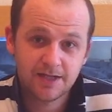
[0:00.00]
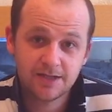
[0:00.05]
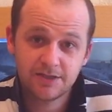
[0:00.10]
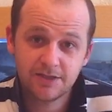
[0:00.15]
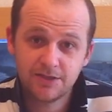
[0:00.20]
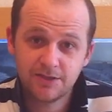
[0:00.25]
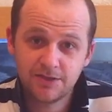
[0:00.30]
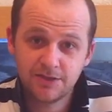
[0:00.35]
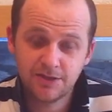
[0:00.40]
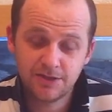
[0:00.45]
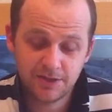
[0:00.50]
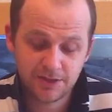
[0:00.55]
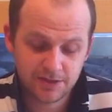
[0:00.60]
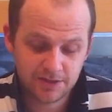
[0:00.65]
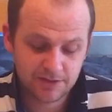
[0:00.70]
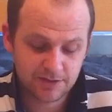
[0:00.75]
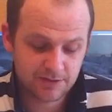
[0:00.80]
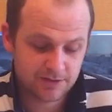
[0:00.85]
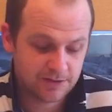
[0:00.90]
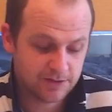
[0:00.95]
So you
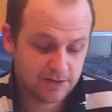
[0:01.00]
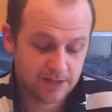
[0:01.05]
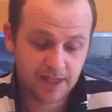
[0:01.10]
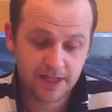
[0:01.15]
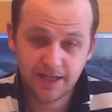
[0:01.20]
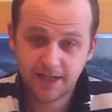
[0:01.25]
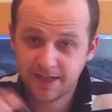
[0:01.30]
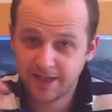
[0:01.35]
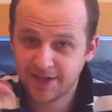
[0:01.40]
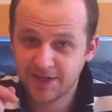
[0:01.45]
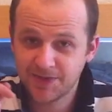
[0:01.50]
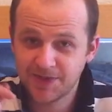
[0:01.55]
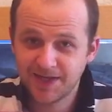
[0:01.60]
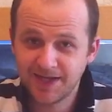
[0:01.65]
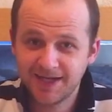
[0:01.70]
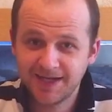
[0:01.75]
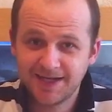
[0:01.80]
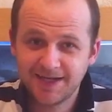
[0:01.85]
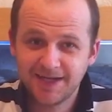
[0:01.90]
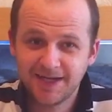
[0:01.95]
can click on the
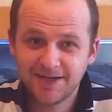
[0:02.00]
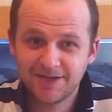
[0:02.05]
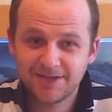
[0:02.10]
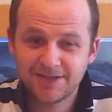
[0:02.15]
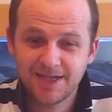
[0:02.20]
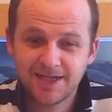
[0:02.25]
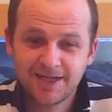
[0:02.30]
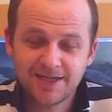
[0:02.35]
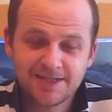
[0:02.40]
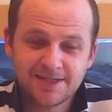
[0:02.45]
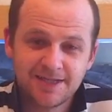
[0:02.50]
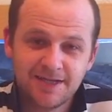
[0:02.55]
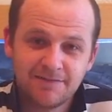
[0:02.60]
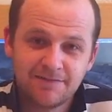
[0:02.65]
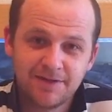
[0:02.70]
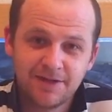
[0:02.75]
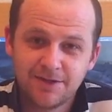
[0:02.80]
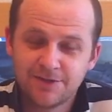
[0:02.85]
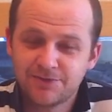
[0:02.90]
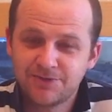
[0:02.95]
link and it'll take you to that
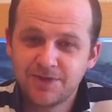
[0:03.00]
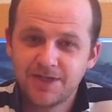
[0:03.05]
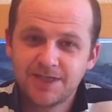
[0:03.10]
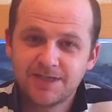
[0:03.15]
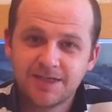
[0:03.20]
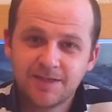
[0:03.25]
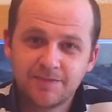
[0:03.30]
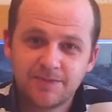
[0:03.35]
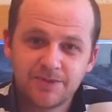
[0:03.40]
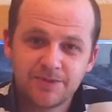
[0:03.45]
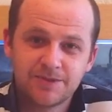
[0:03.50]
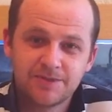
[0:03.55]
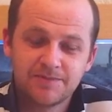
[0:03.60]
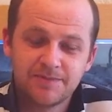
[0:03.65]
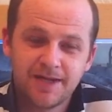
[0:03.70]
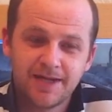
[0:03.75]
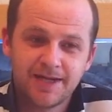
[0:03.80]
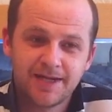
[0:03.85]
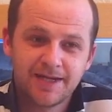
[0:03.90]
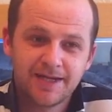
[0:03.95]
video. It's really simple to
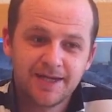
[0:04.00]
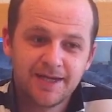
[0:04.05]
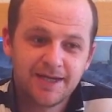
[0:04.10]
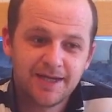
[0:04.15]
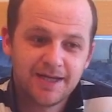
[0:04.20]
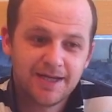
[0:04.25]
make.